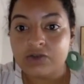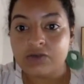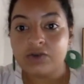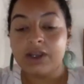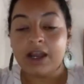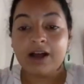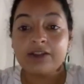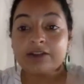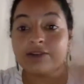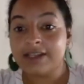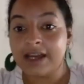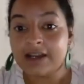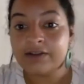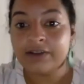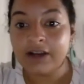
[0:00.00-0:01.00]
to the other
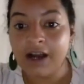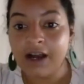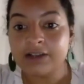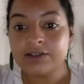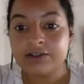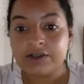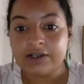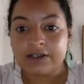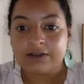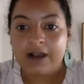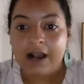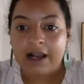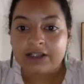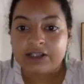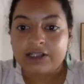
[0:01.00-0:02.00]
side of the country to
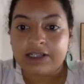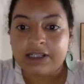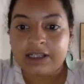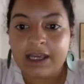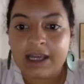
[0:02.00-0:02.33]
actually